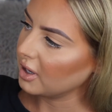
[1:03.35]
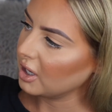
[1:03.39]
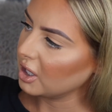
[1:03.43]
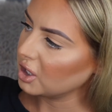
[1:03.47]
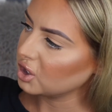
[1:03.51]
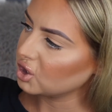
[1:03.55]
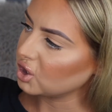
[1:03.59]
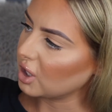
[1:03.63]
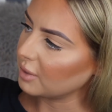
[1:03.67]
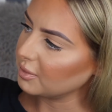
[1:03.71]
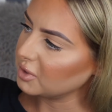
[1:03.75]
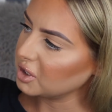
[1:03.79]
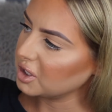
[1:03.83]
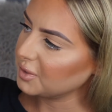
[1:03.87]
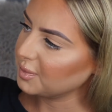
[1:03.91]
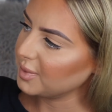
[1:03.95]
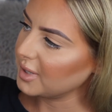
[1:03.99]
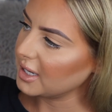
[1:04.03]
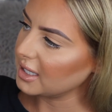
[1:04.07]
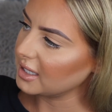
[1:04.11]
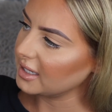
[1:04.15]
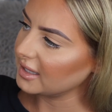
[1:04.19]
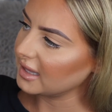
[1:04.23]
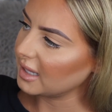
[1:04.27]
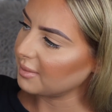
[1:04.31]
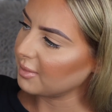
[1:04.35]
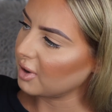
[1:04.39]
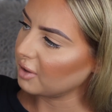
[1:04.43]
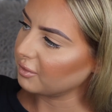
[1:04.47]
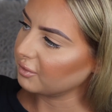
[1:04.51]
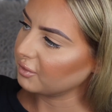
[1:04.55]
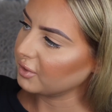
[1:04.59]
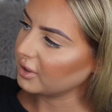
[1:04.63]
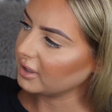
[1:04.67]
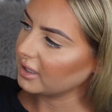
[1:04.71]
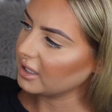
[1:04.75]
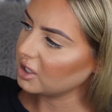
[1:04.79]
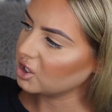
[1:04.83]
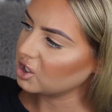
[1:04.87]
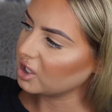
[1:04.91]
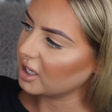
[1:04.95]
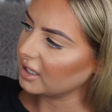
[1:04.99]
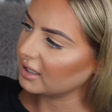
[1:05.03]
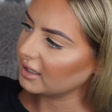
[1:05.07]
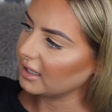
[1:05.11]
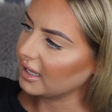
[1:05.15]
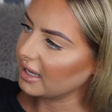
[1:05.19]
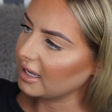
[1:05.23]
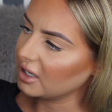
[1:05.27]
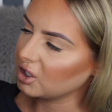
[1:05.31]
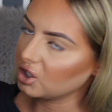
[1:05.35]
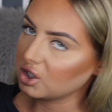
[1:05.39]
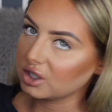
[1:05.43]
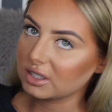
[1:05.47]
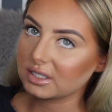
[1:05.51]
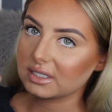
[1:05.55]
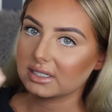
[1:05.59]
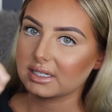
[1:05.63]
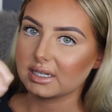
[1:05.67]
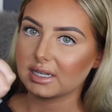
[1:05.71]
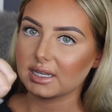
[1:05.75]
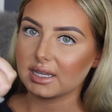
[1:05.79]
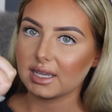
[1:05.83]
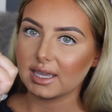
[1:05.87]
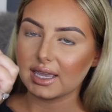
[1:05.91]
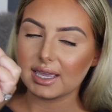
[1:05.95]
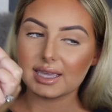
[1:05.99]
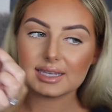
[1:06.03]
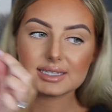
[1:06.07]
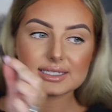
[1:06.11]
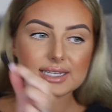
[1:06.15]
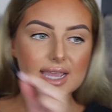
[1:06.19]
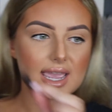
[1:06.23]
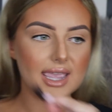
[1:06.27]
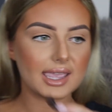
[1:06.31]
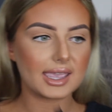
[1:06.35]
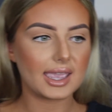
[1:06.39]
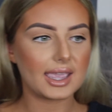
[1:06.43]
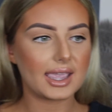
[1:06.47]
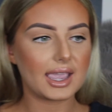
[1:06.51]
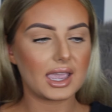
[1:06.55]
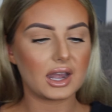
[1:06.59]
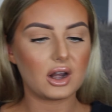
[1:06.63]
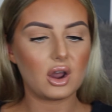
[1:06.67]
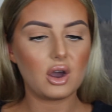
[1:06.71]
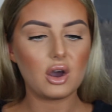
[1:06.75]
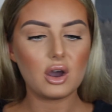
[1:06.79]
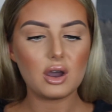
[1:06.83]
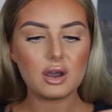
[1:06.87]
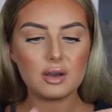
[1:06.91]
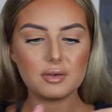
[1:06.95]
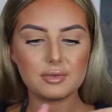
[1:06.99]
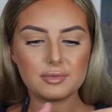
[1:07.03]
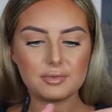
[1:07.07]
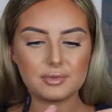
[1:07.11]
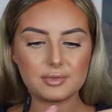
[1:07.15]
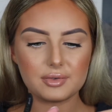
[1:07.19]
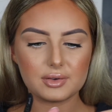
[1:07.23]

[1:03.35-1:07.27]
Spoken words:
So I'm just peeling them off really gently and just taking it off.